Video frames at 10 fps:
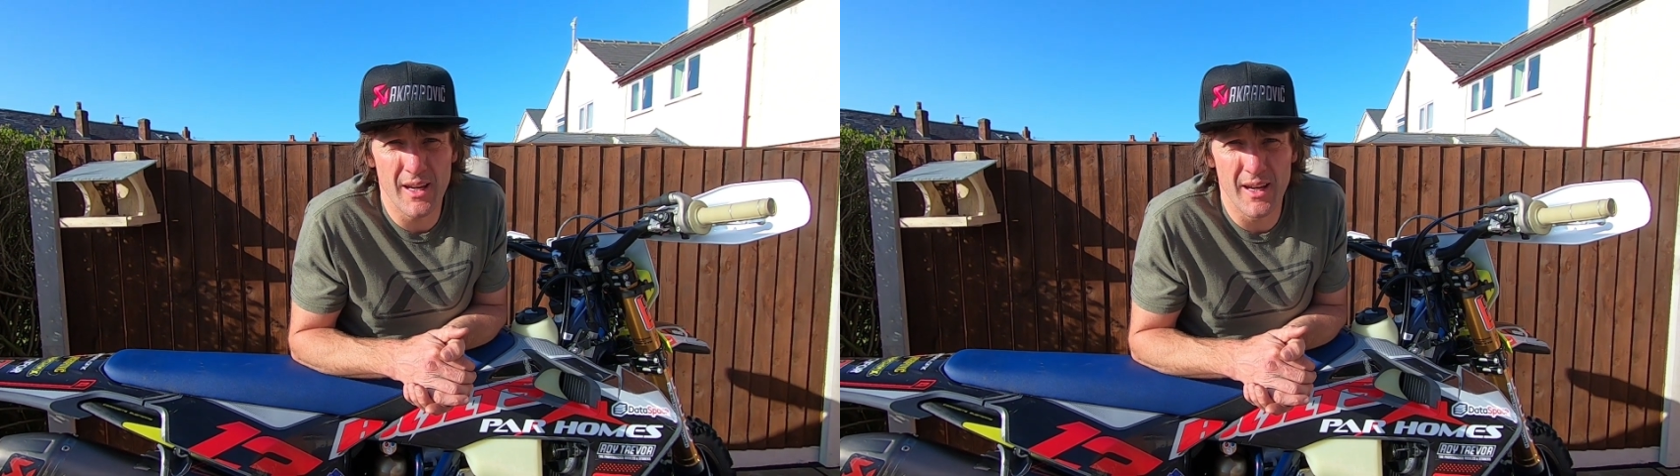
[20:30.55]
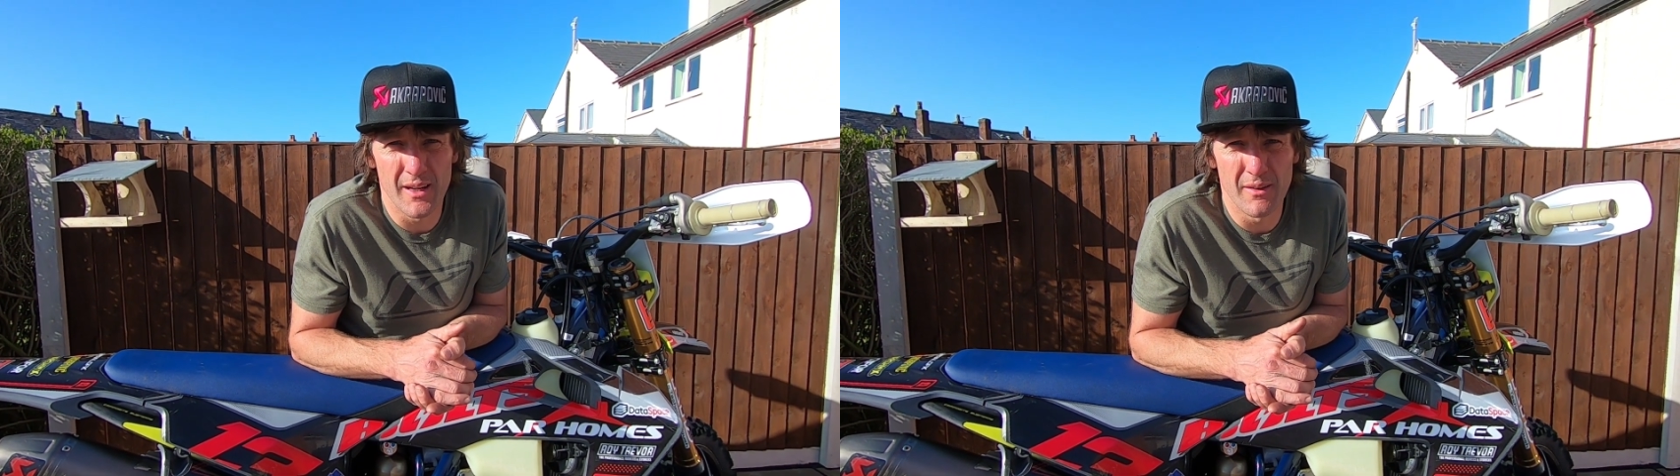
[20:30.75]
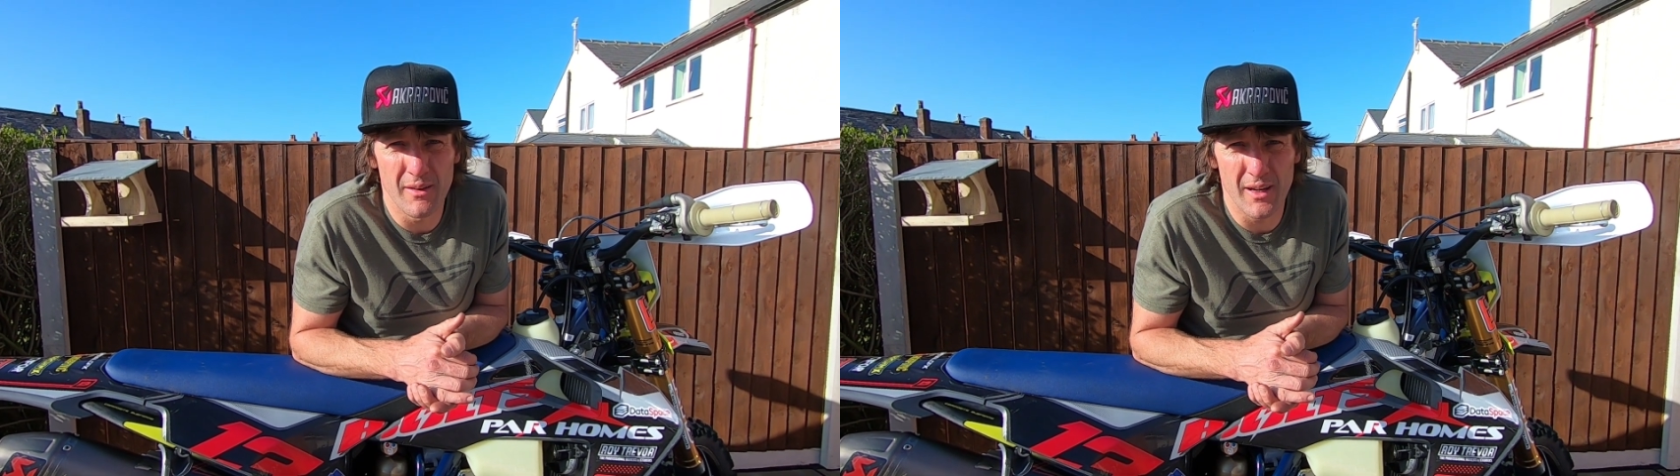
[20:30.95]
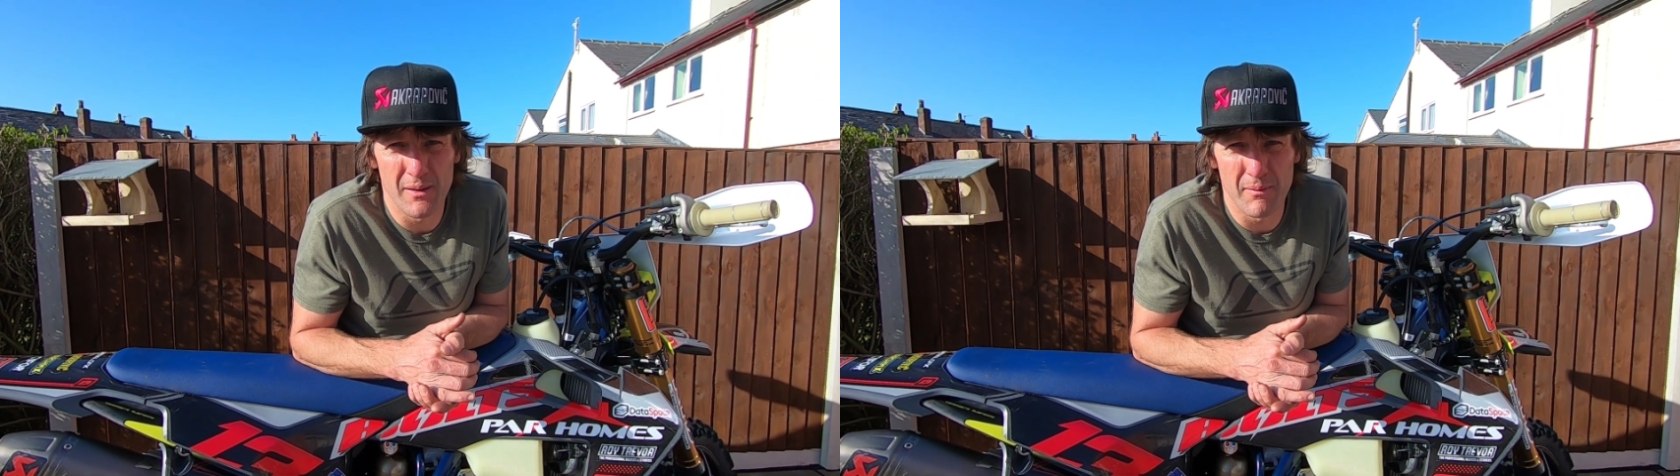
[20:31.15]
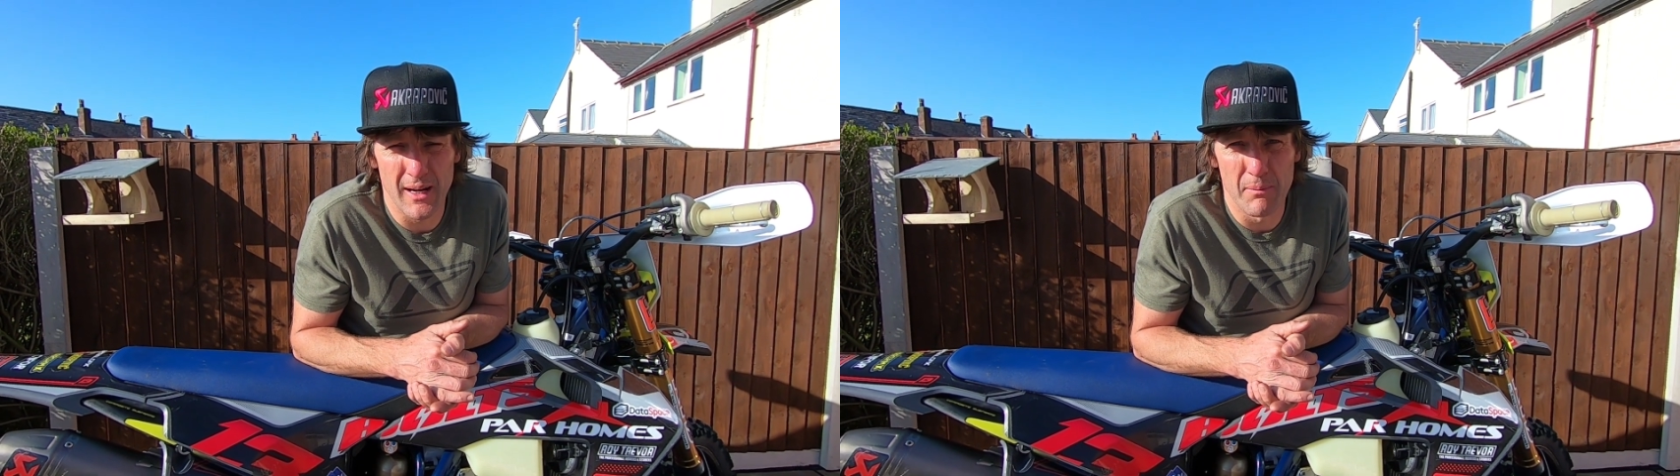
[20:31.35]
in
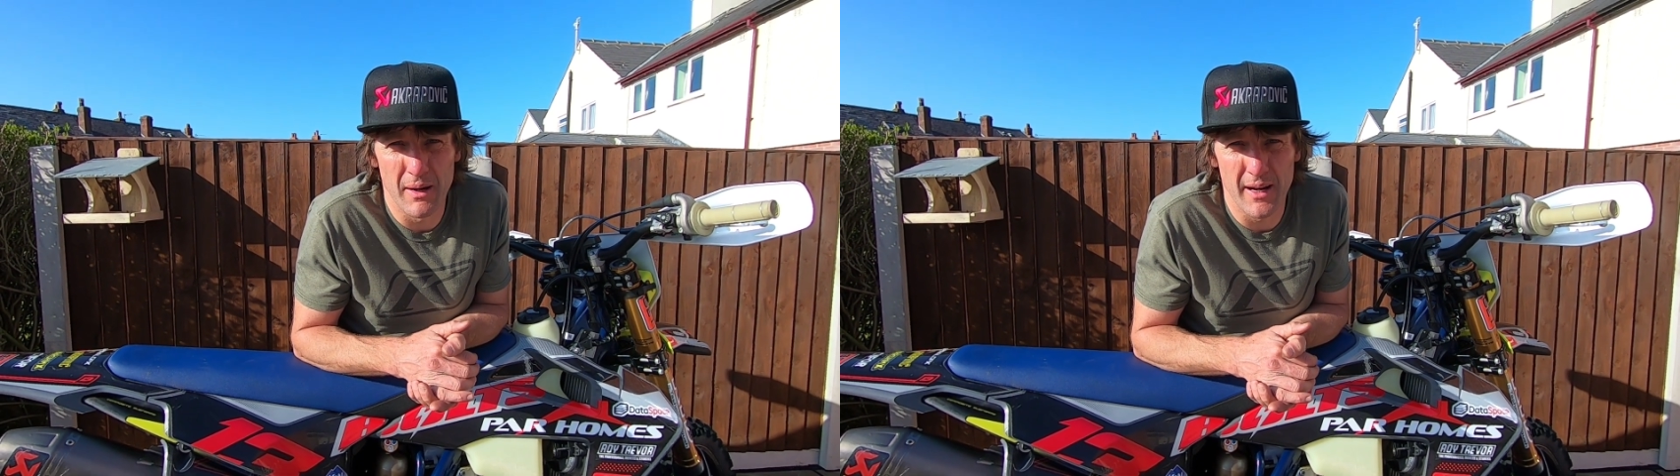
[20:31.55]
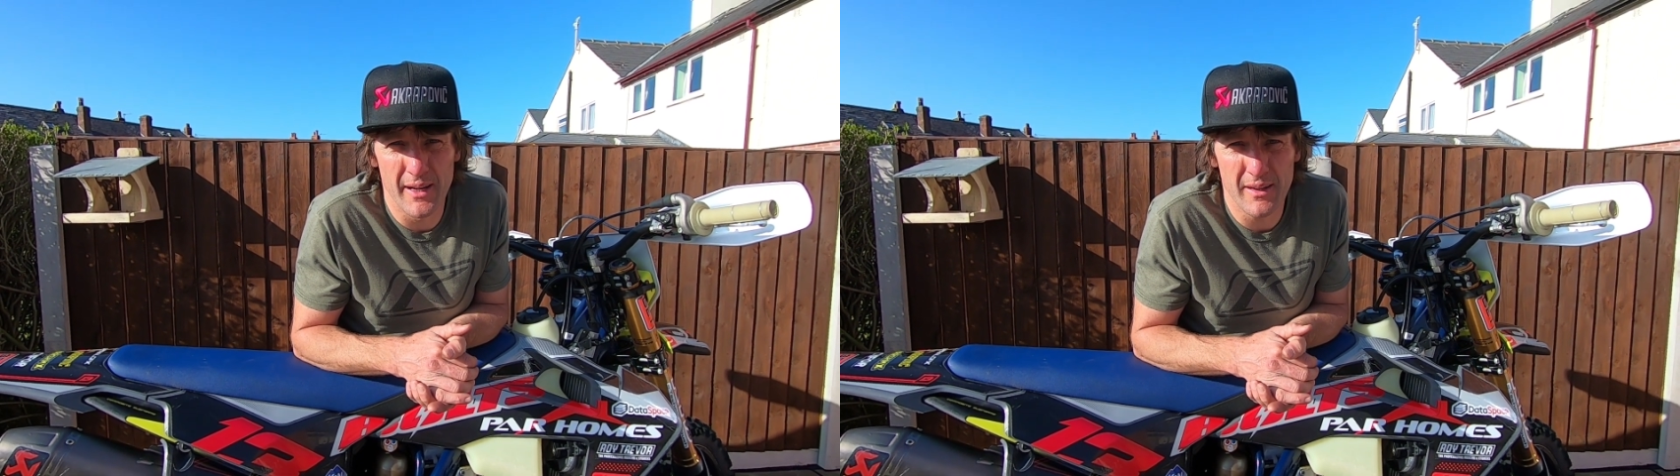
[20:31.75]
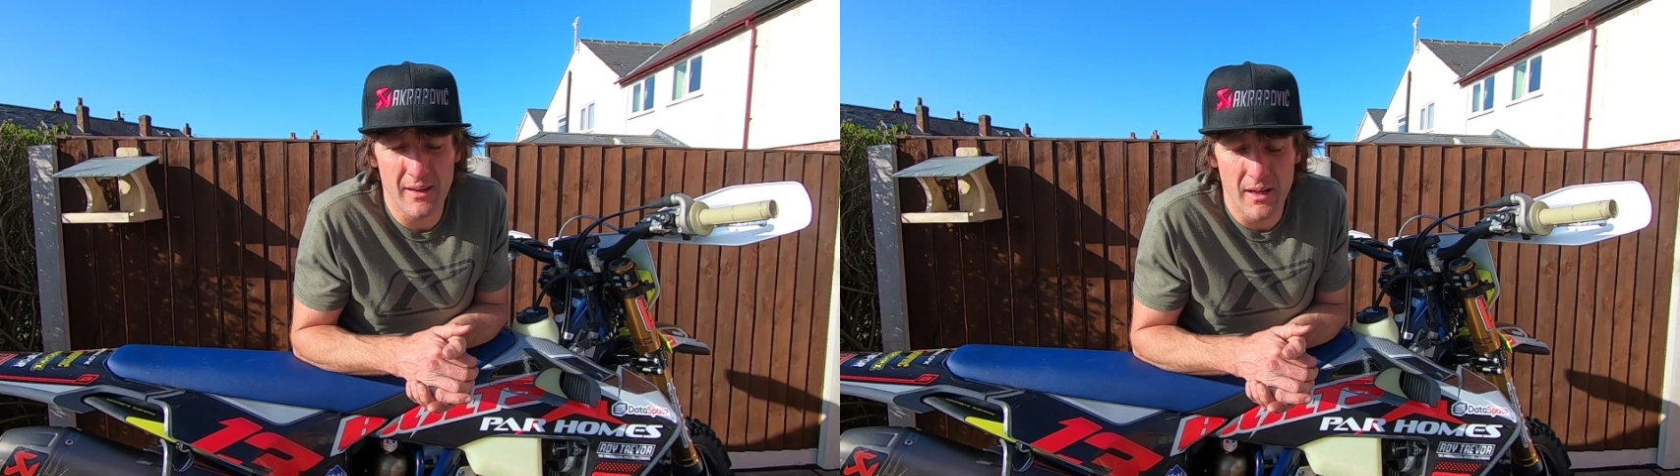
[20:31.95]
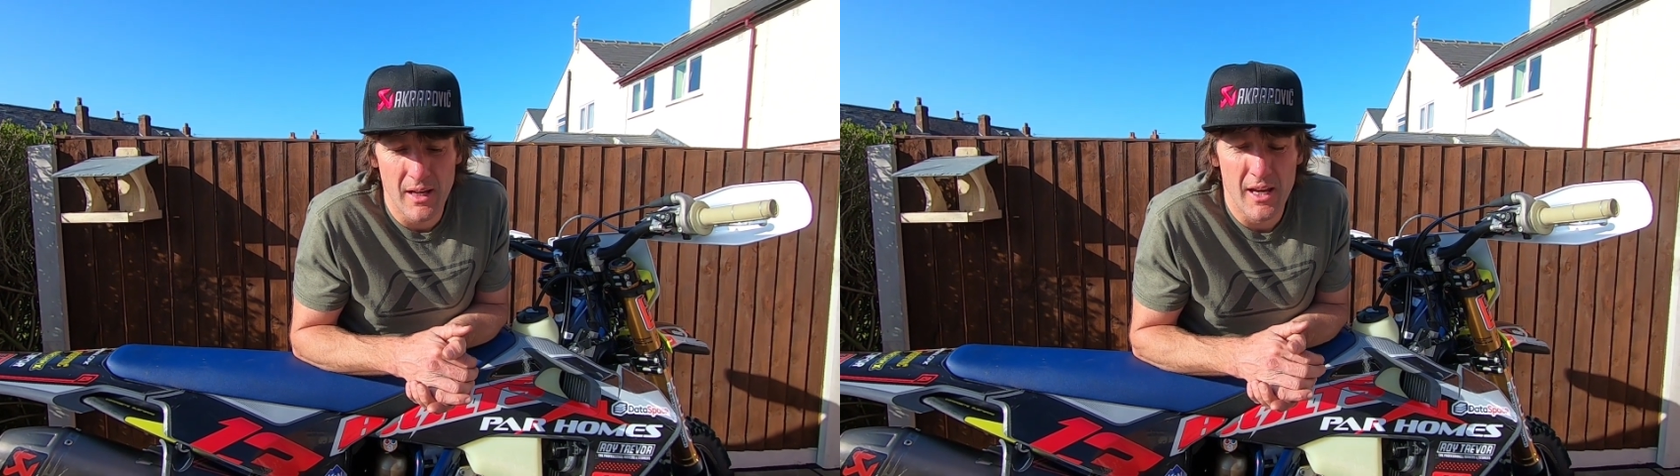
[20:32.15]
my bike,